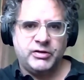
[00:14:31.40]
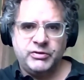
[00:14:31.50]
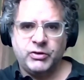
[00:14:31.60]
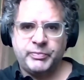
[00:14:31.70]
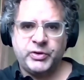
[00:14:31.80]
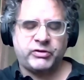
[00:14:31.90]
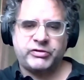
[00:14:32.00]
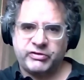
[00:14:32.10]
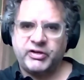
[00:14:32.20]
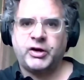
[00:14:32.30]
your books
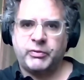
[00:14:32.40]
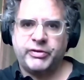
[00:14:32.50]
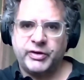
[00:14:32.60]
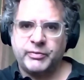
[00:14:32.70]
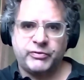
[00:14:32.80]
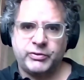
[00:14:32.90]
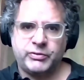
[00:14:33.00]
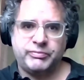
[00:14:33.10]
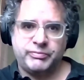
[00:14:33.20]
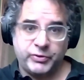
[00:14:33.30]
are stuck with them
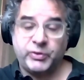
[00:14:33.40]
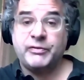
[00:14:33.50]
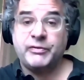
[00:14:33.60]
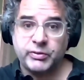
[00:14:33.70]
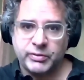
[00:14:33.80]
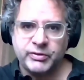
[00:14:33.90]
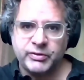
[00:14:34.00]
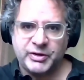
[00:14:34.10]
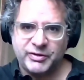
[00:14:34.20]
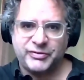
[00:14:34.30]
for forever. I
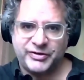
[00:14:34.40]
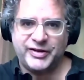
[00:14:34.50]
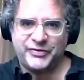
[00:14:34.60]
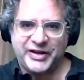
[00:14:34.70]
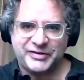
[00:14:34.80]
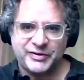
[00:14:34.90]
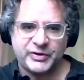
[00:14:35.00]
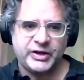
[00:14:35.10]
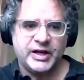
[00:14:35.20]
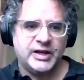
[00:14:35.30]
mean,
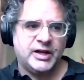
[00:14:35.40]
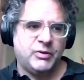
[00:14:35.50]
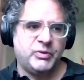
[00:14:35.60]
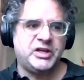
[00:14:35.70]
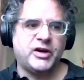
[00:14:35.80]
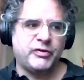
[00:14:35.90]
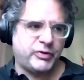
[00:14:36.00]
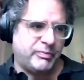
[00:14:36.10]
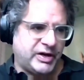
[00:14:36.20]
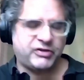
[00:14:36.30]
effectively, we go for
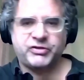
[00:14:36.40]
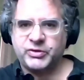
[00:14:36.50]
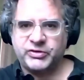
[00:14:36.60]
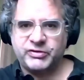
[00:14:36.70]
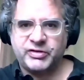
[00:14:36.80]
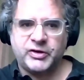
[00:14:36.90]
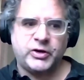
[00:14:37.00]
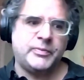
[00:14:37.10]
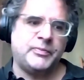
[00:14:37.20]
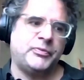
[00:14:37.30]
a much shorter
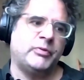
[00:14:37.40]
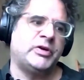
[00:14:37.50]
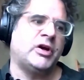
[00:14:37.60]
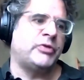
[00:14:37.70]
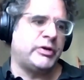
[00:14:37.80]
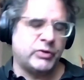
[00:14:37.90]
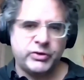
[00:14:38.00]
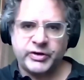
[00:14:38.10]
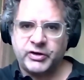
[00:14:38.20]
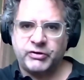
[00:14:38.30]
term. We only renew
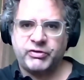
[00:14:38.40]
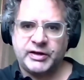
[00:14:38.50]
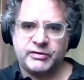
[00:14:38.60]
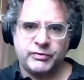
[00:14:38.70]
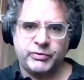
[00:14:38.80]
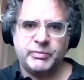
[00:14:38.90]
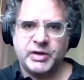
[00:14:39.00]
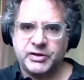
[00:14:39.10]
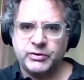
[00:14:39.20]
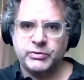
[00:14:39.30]
the contract if we
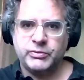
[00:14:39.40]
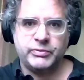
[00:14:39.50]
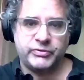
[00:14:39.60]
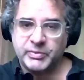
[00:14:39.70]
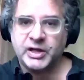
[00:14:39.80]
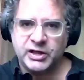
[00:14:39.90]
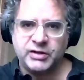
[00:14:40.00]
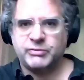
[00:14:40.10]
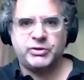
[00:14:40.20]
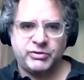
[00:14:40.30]
make you some money.
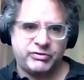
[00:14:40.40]
I mean,